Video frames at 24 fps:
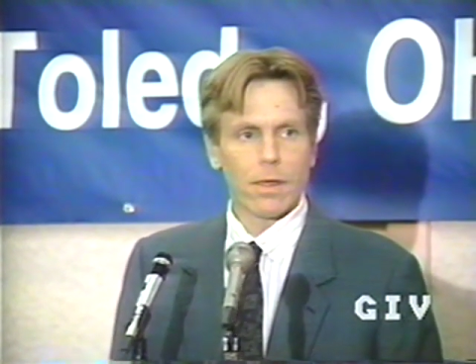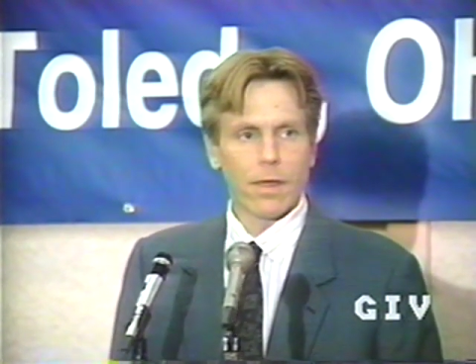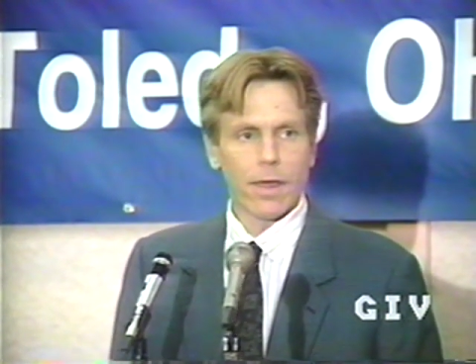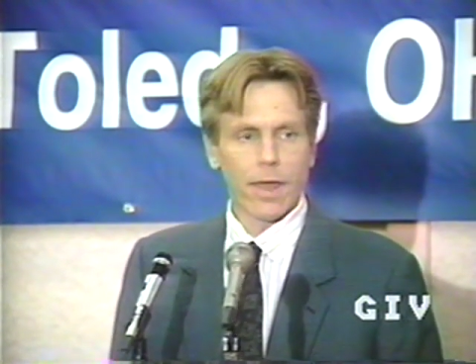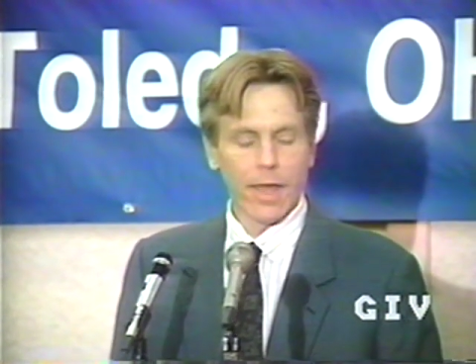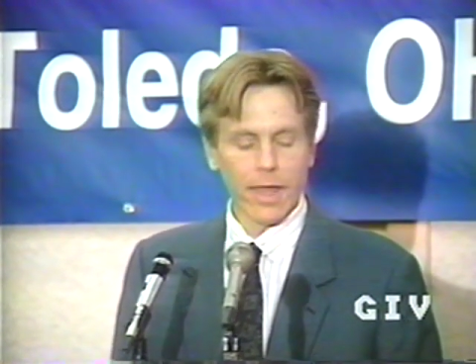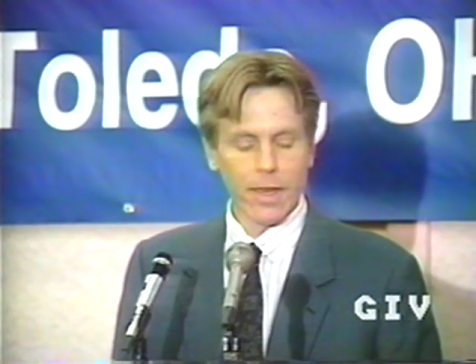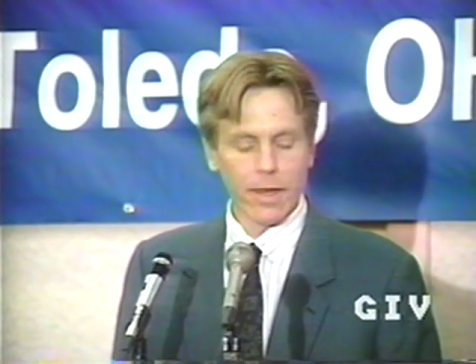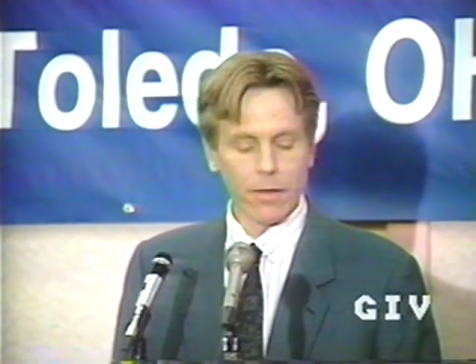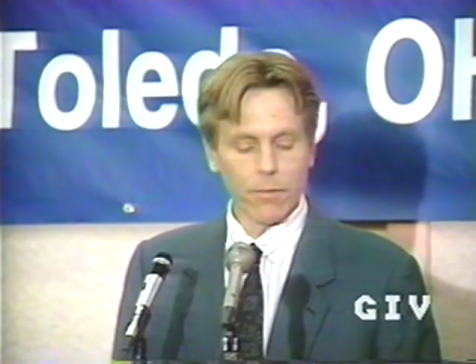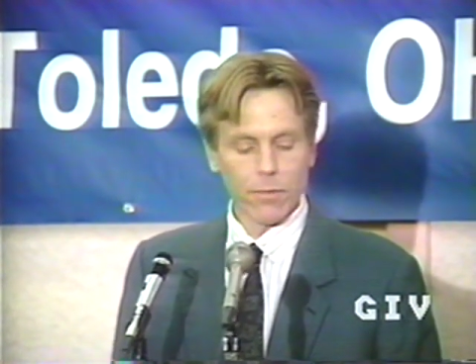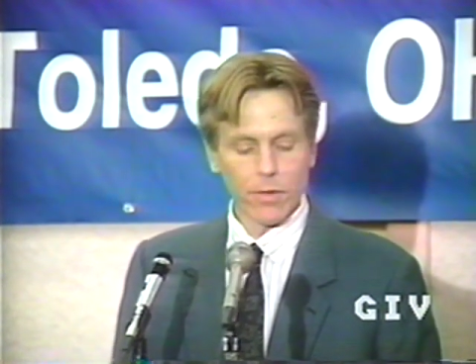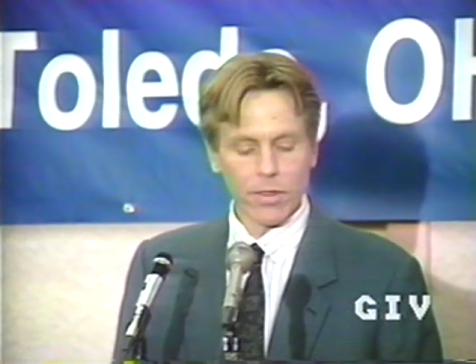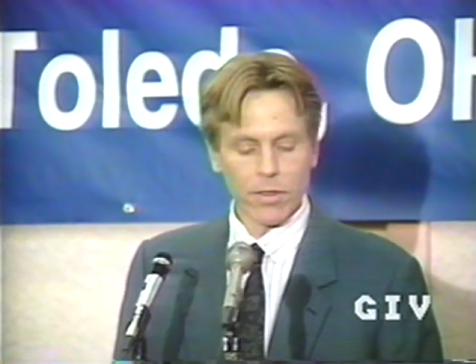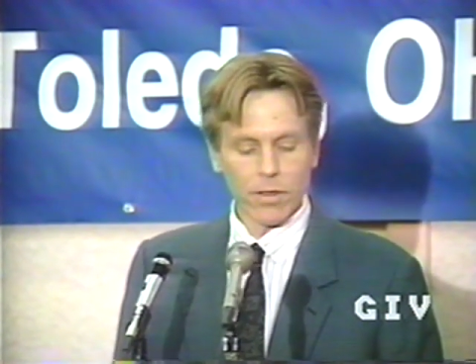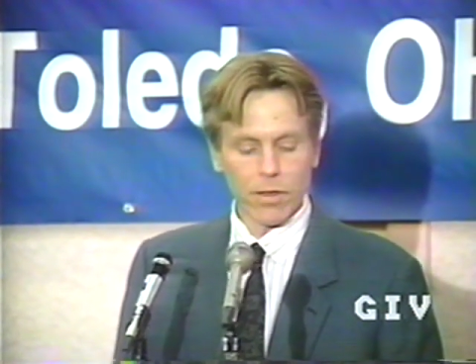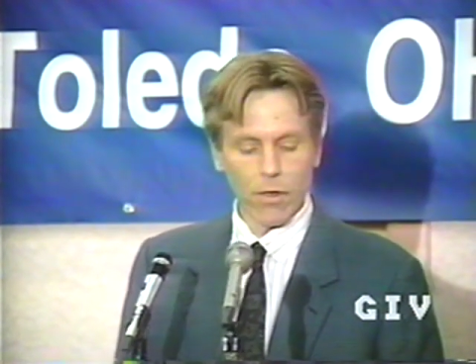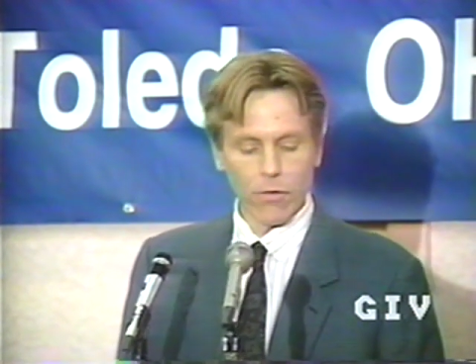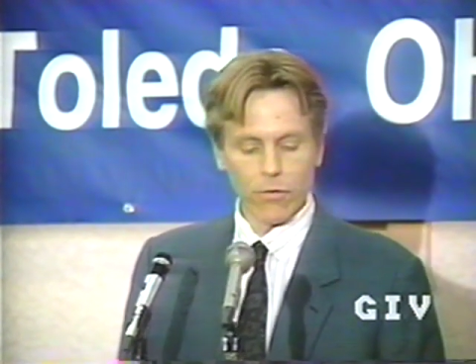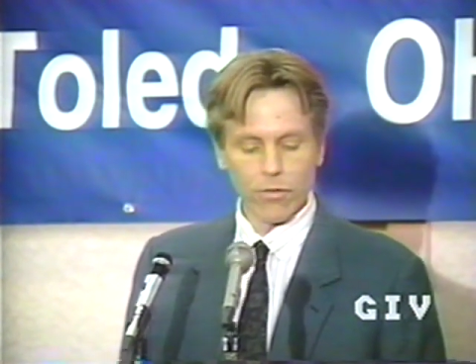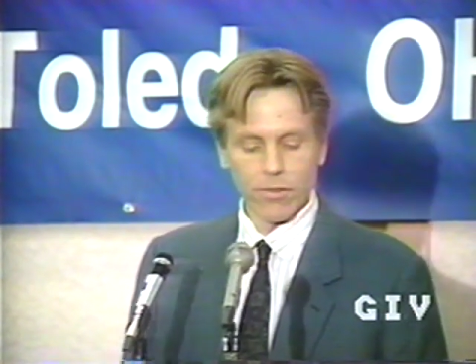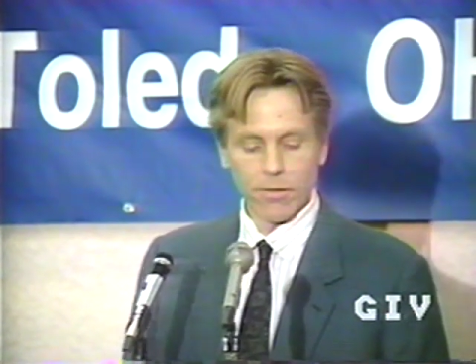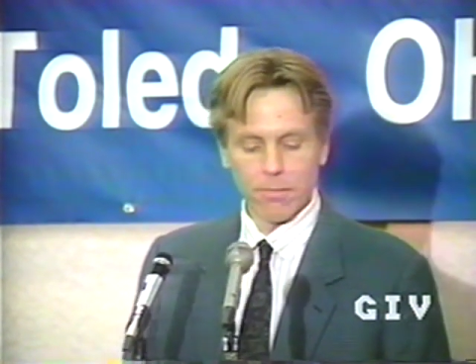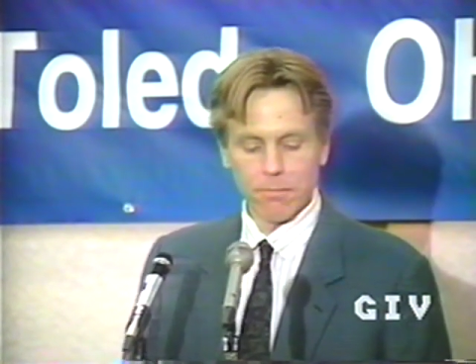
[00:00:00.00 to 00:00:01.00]
And it was
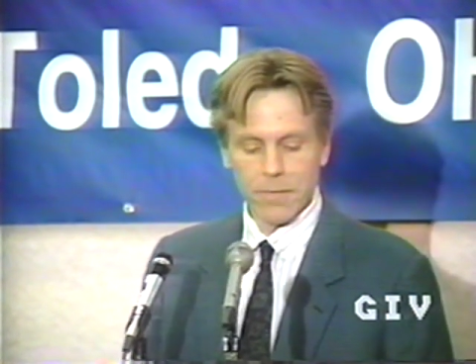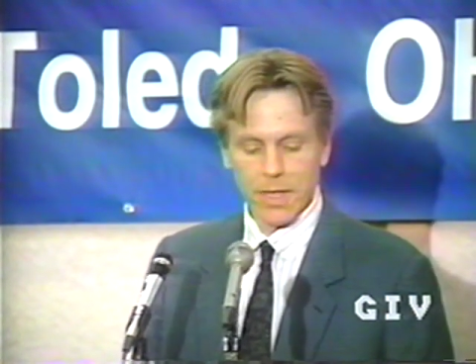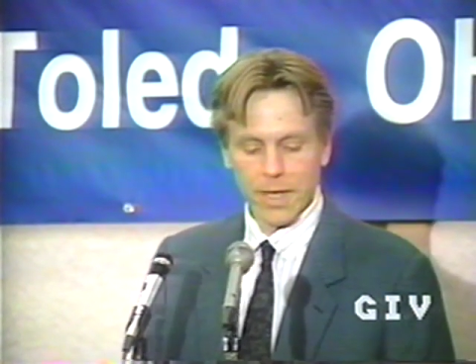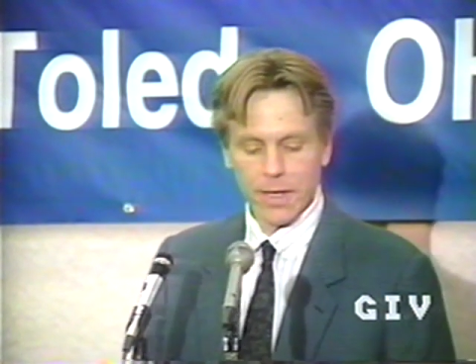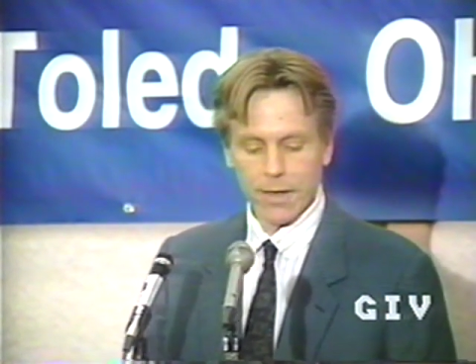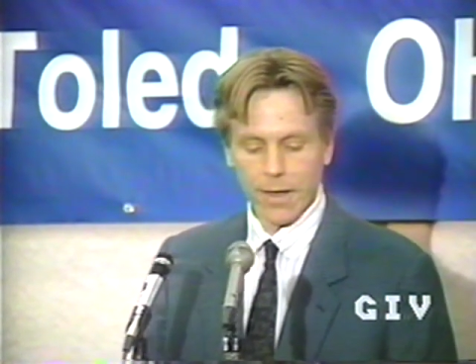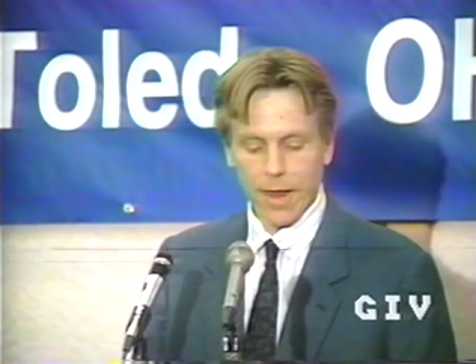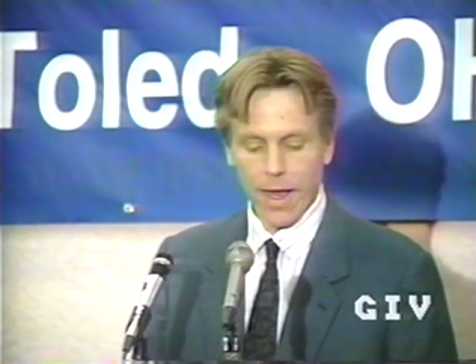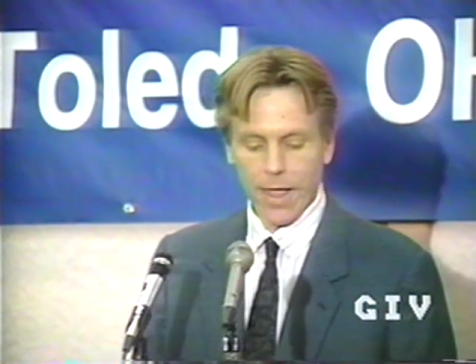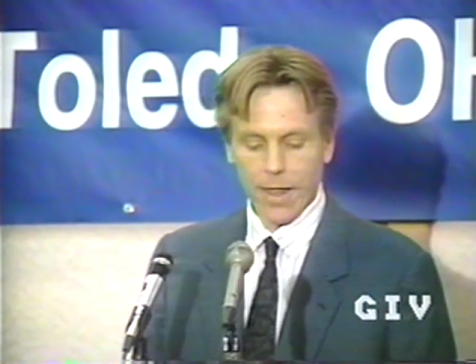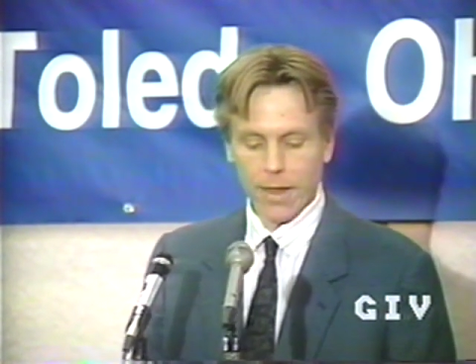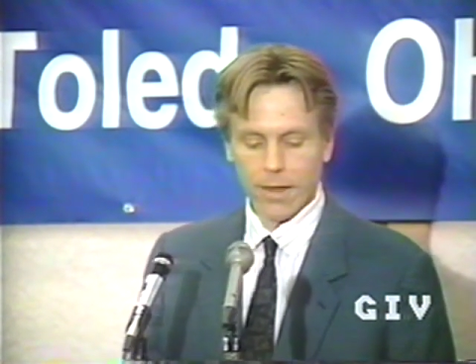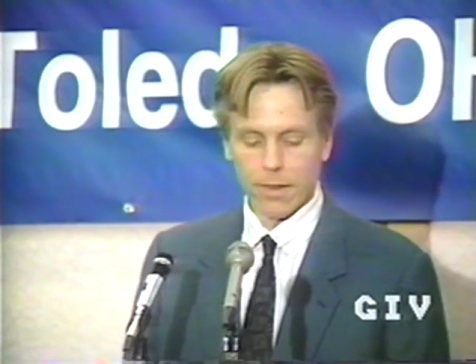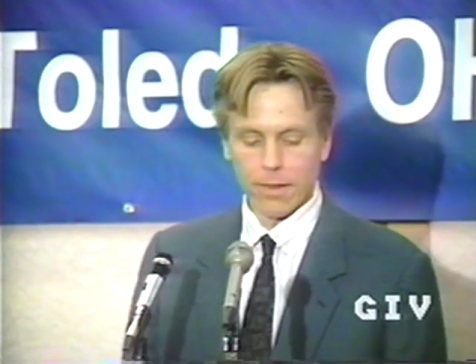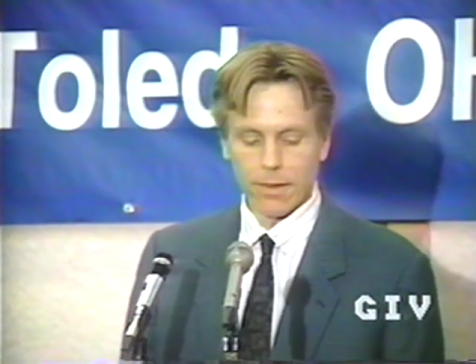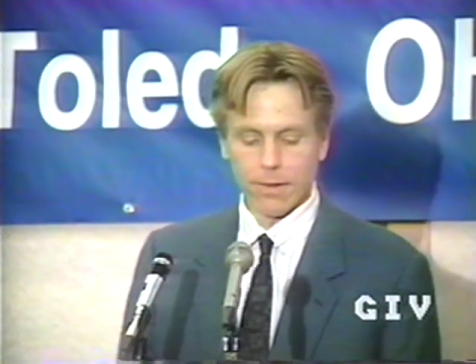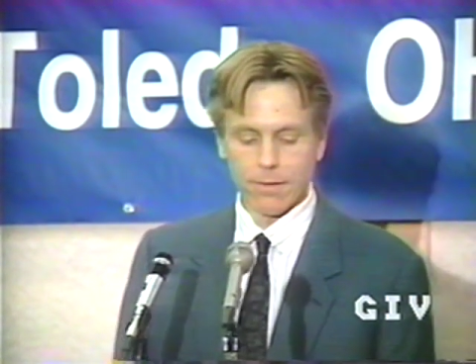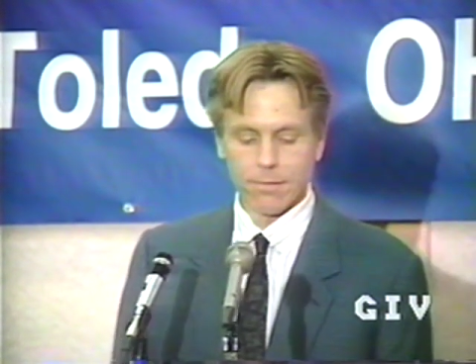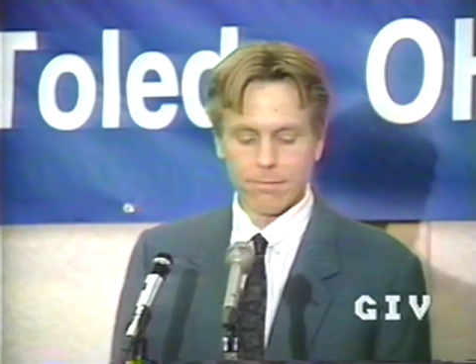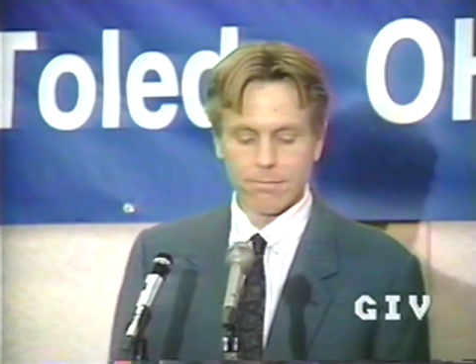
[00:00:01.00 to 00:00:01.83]
close to midnight,